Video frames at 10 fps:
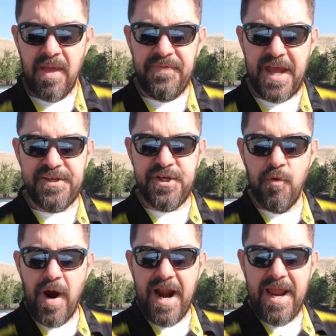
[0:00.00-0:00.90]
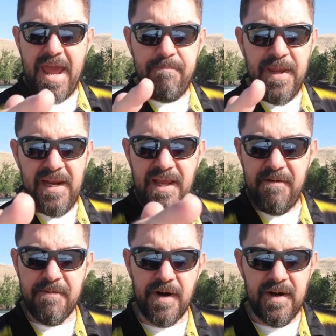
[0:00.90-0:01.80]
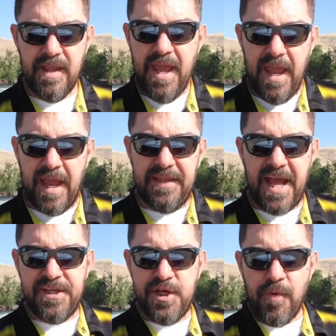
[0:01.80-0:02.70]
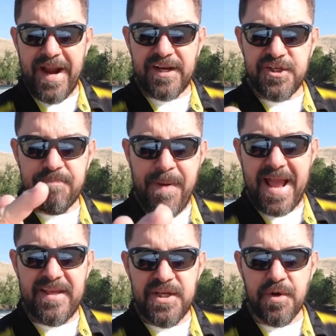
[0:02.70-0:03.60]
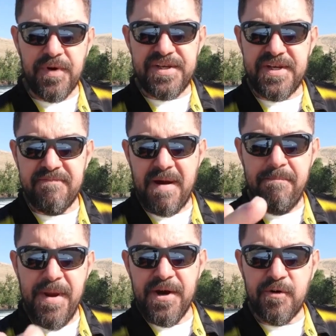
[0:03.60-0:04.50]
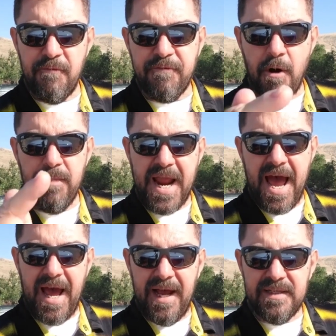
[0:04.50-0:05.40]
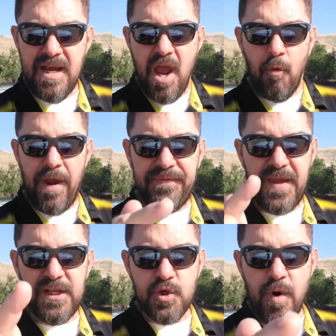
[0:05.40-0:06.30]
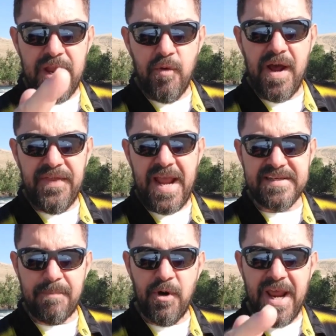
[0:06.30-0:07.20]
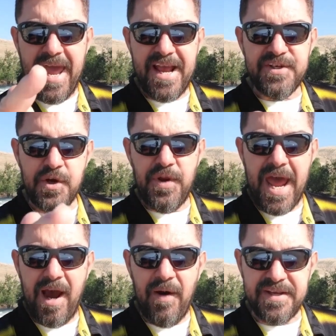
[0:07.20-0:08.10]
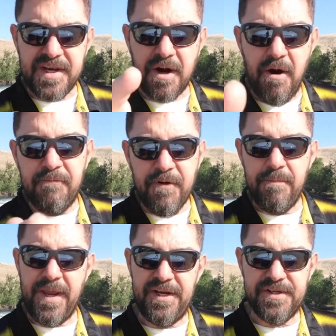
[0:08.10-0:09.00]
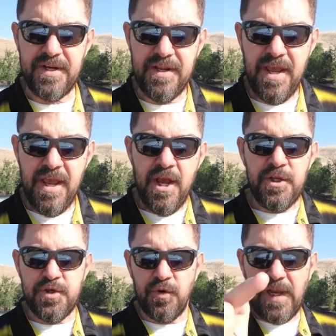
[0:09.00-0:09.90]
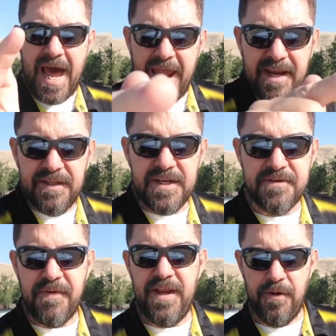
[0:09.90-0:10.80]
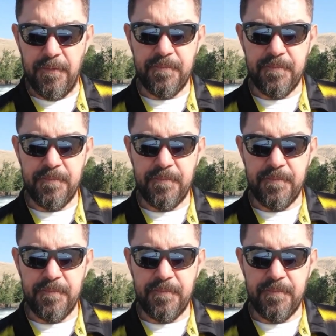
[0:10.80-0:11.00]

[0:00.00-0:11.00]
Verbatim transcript: that you are a believer and that you are expecting to receive a miracle from God within 21 days. I'm going to ask you now as a confirmation to like this video